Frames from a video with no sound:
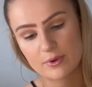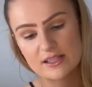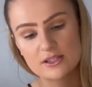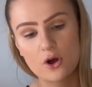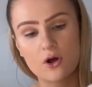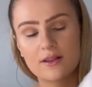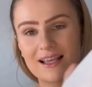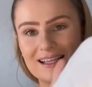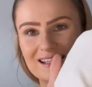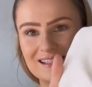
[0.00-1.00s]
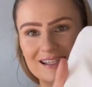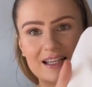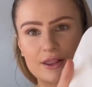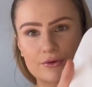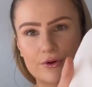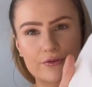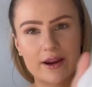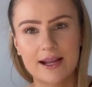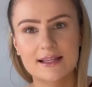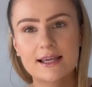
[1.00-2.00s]
not like see-through
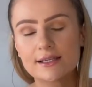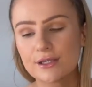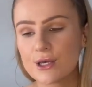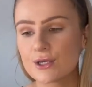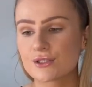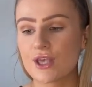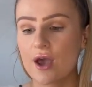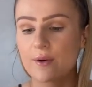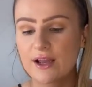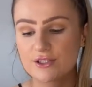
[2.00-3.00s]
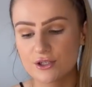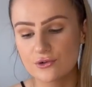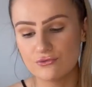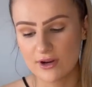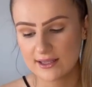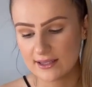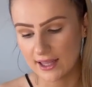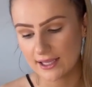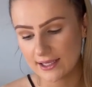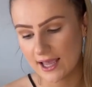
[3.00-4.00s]
really so I do really
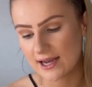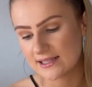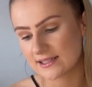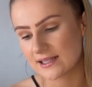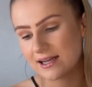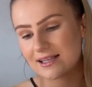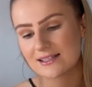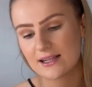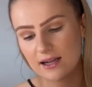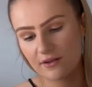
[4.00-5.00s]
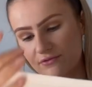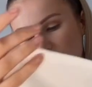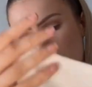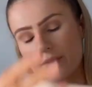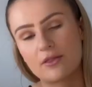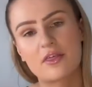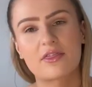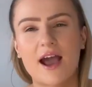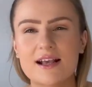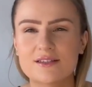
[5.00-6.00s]
like it and it's nice and flowy on the
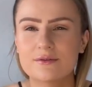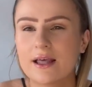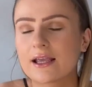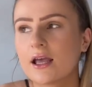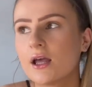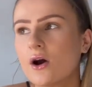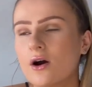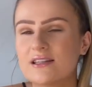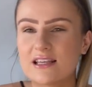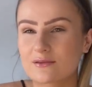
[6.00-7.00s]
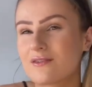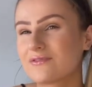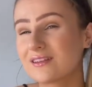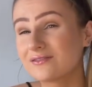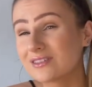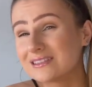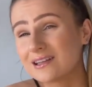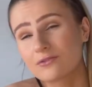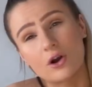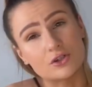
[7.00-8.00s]
thighs so like on days where I'm feeling really
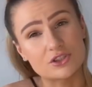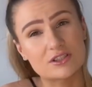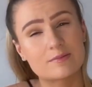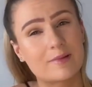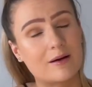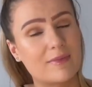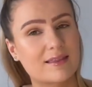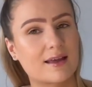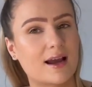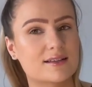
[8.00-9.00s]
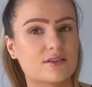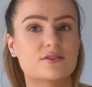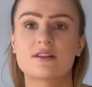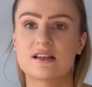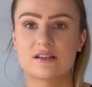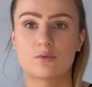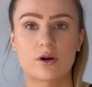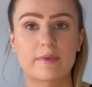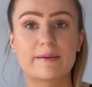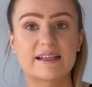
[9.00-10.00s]
self-conscious about my thighs because it's one of
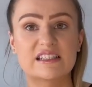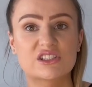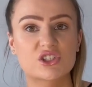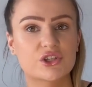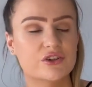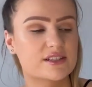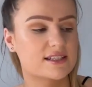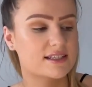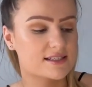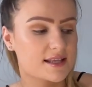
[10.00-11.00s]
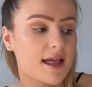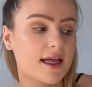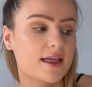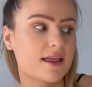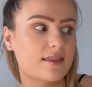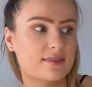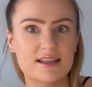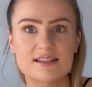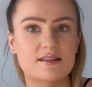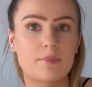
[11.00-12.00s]
my big insecurities this
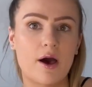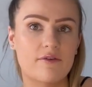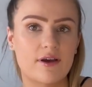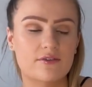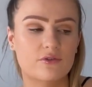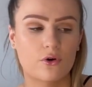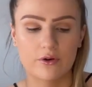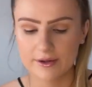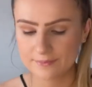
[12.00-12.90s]
is perfect for it.